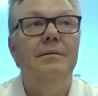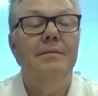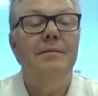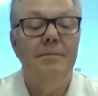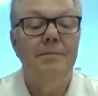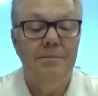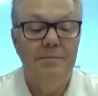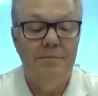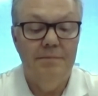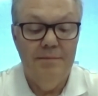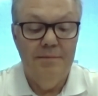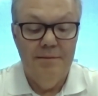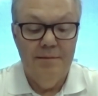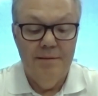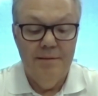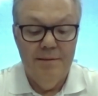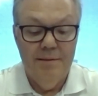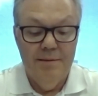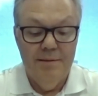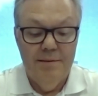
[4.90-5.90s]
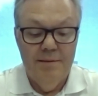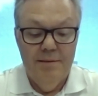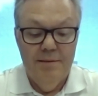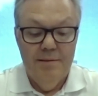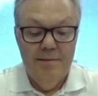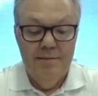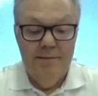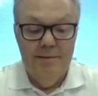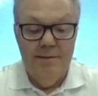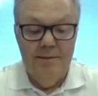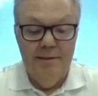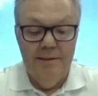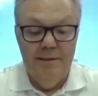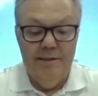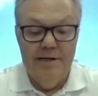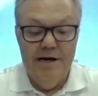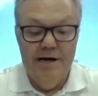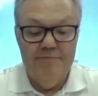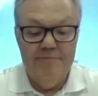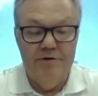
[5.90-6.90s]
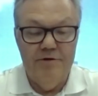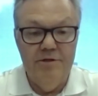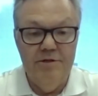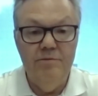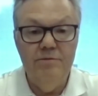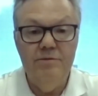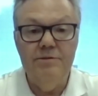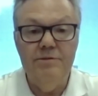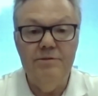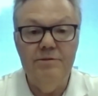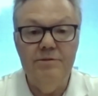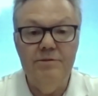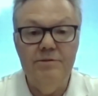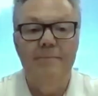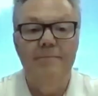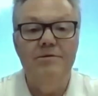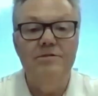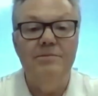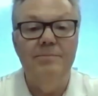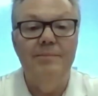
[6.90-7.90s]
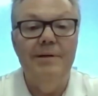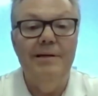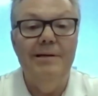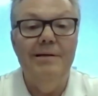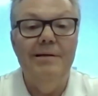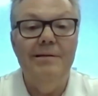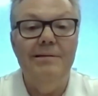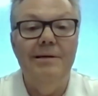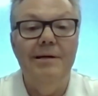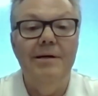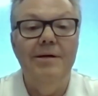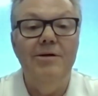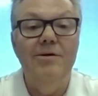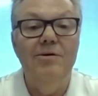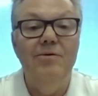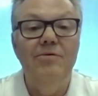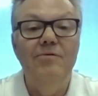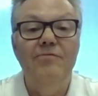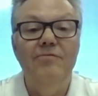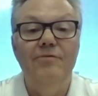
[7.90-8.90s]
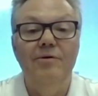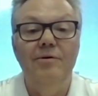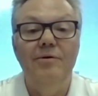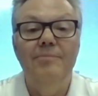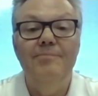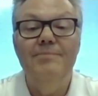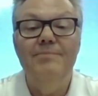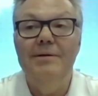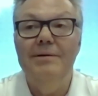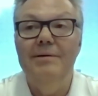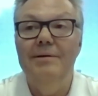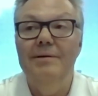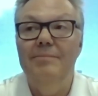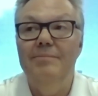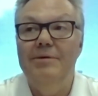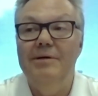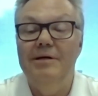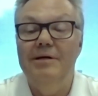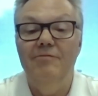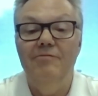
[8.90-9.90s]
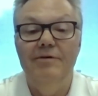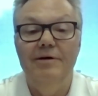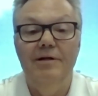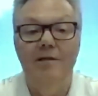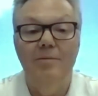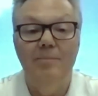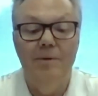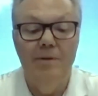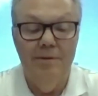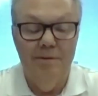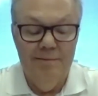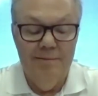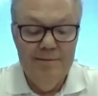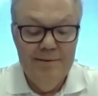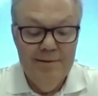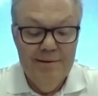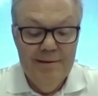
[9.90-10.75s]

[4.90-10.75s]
Kelly? Uh, good afternoon to the members of the media. Thank you for uh, being available.